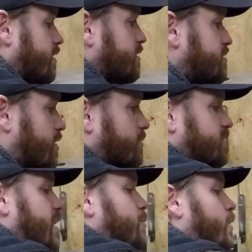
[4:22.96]
So
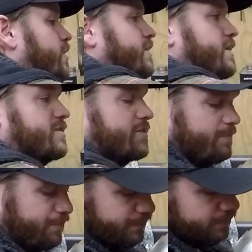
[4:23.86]
step one of this
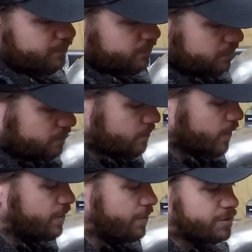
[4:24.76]

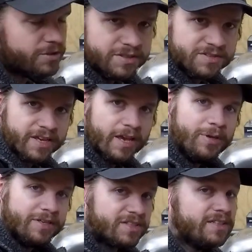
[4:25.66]
usually is the
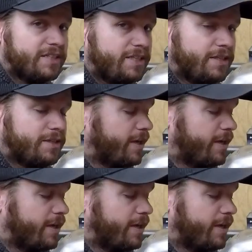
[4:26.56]
KBS Clean,